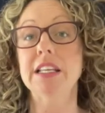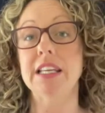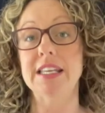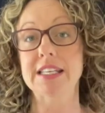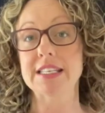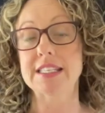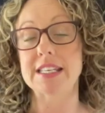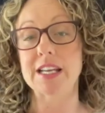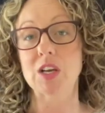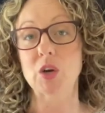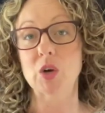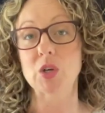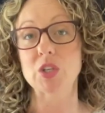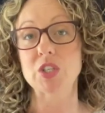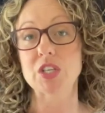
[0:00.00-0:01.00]
leaders in
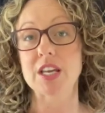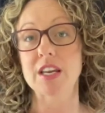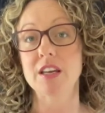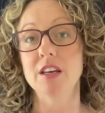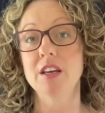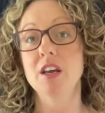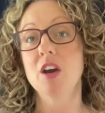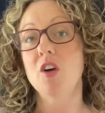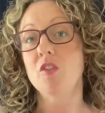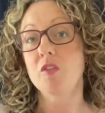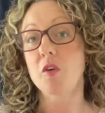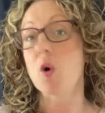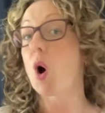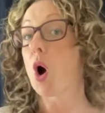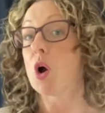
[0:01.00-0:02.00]
coaching
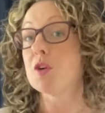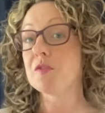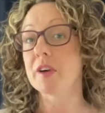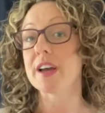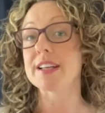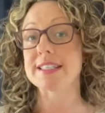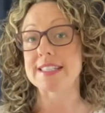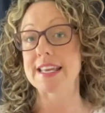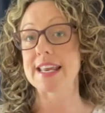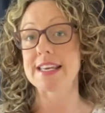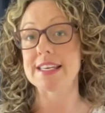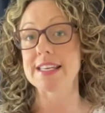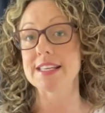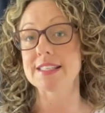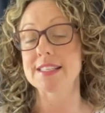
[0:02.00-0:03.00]
for over
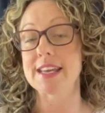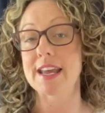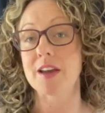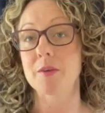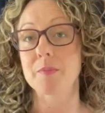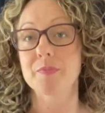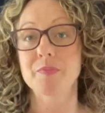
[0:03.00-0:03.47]
10 years now.